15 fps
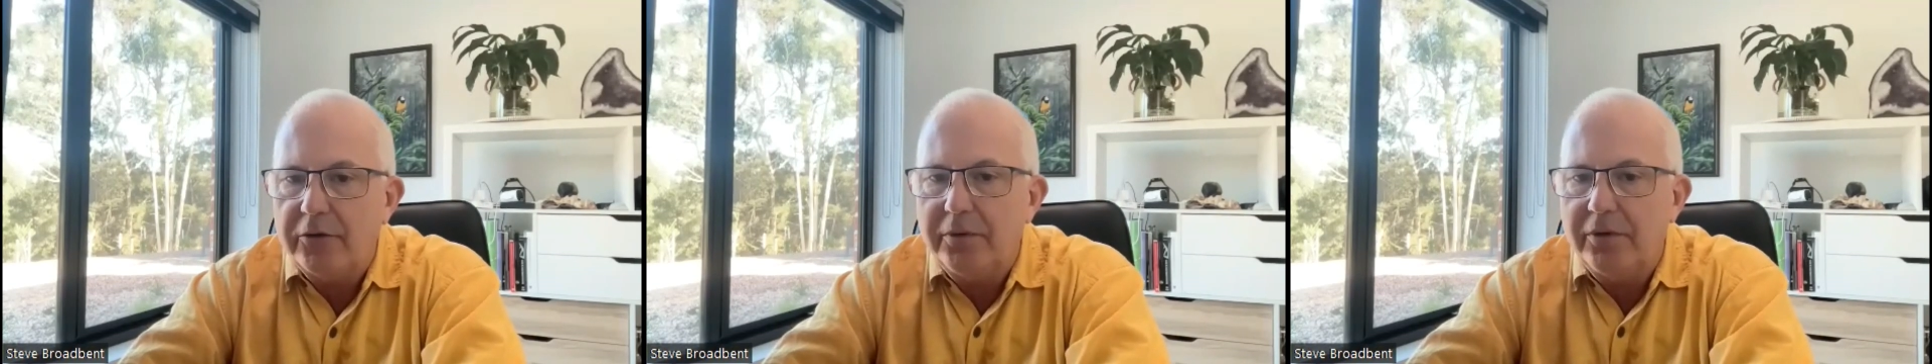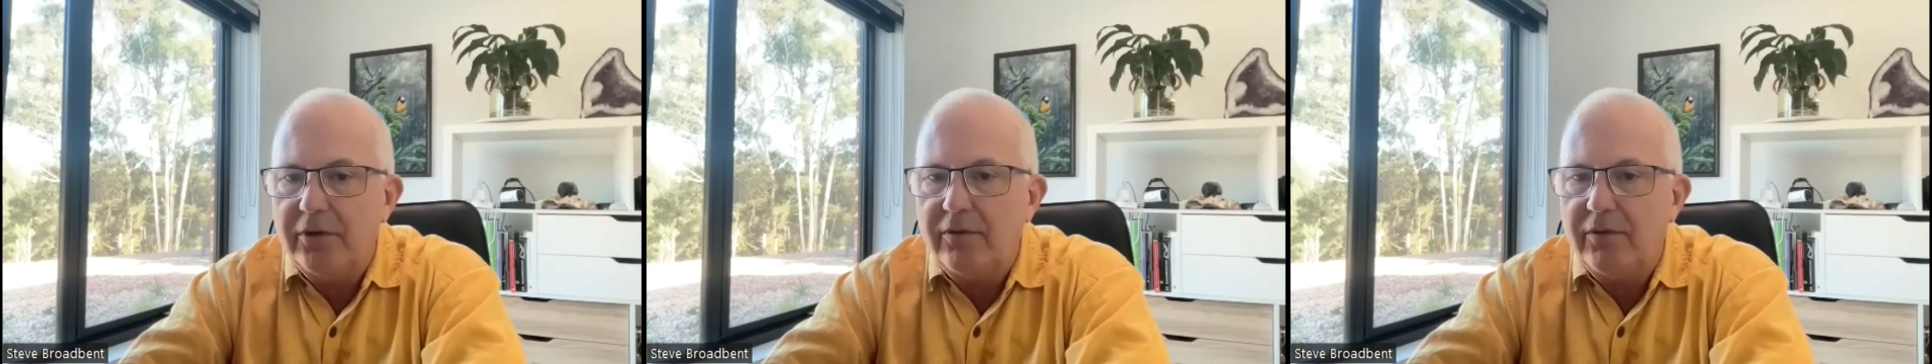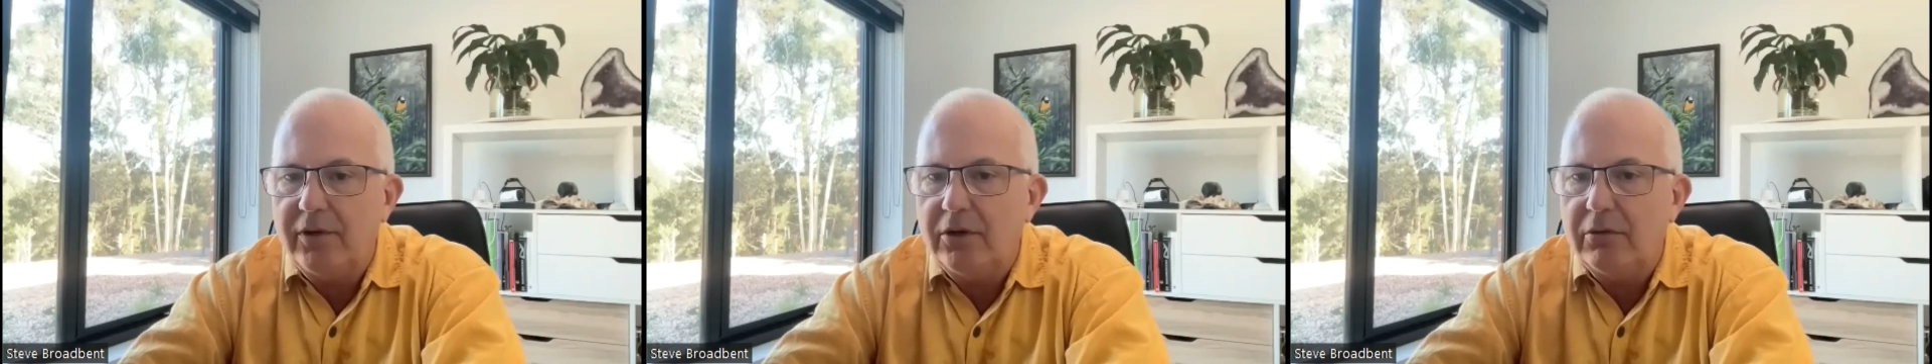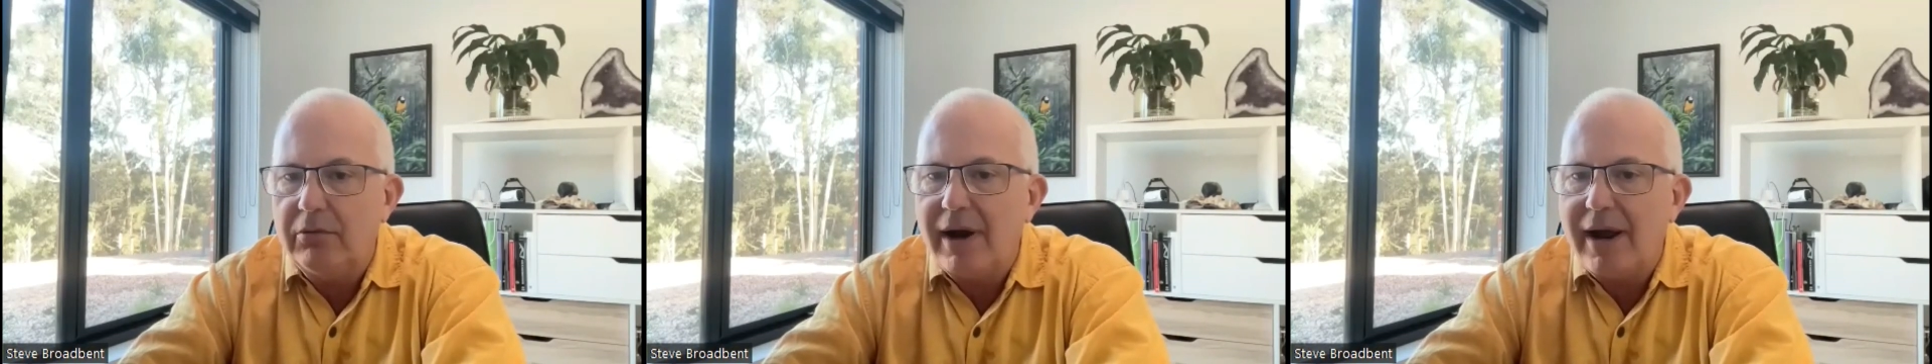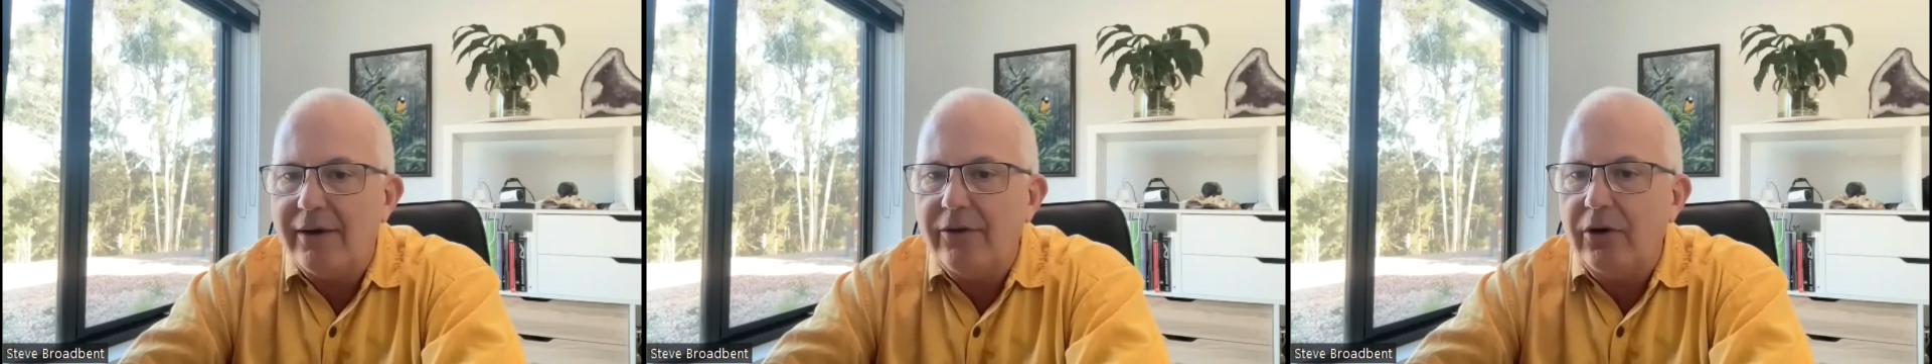specific to
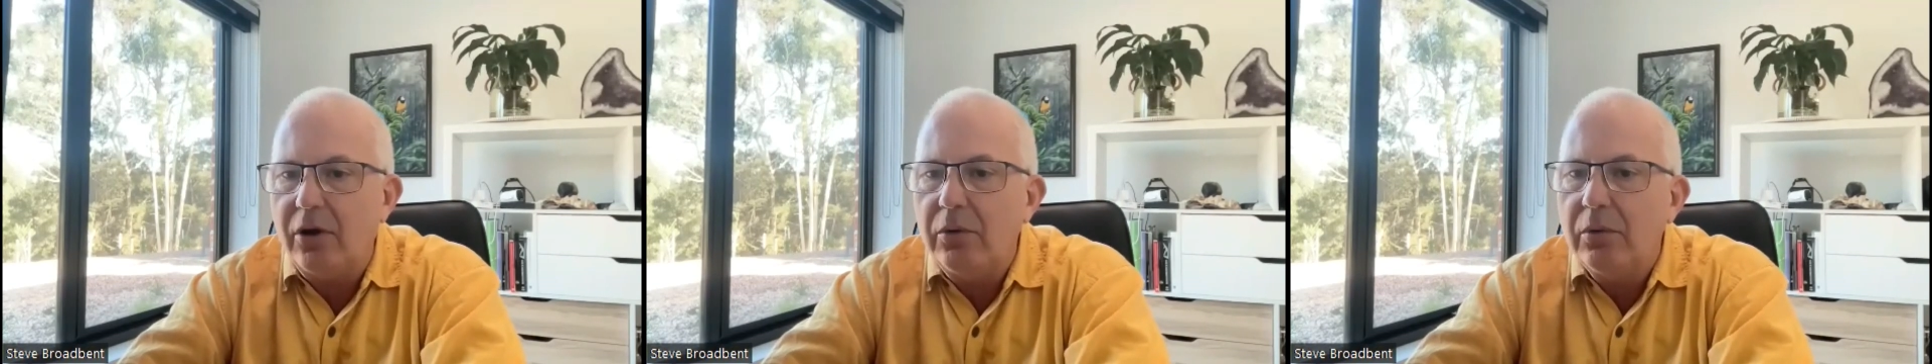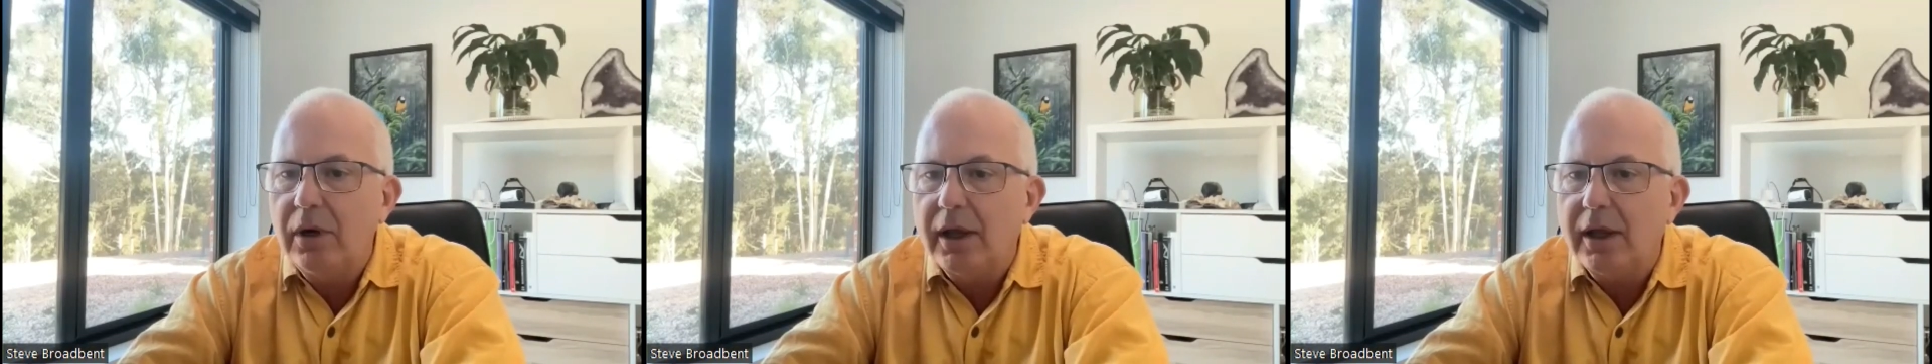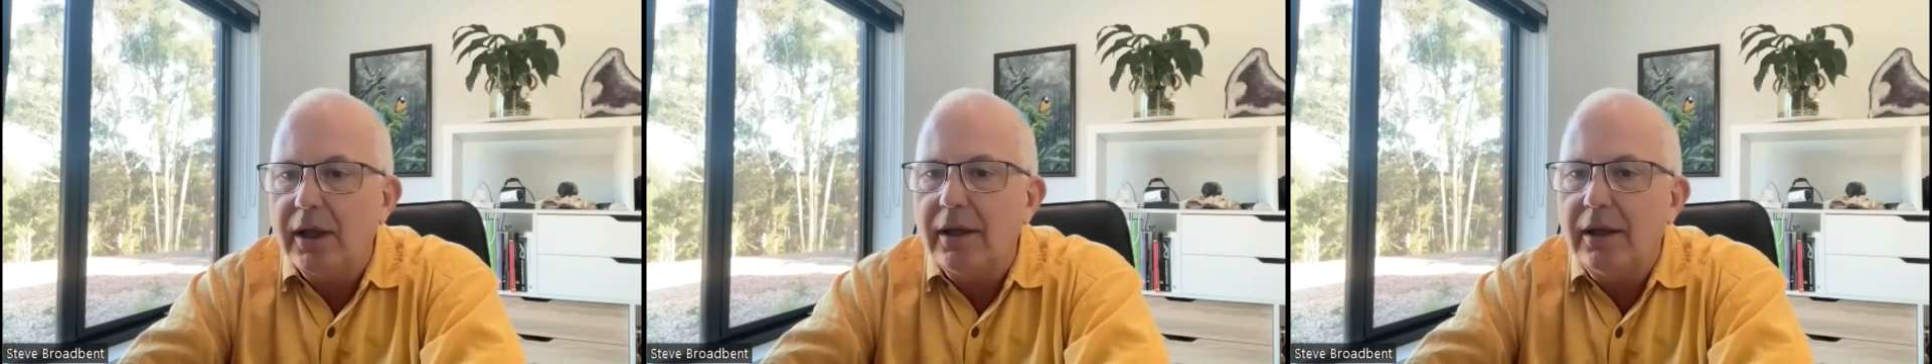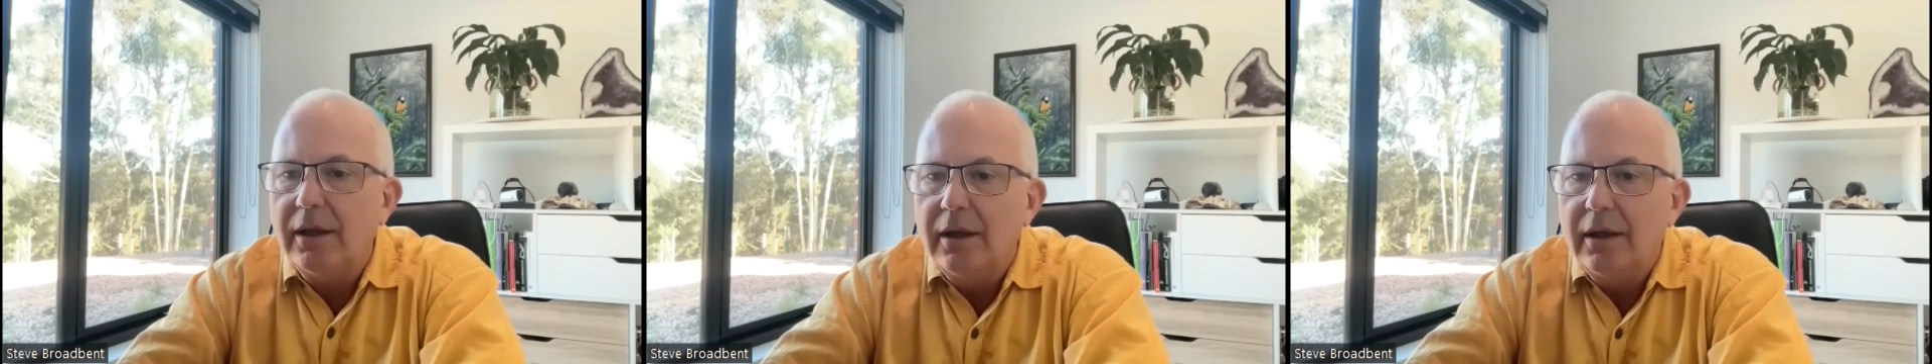rats only,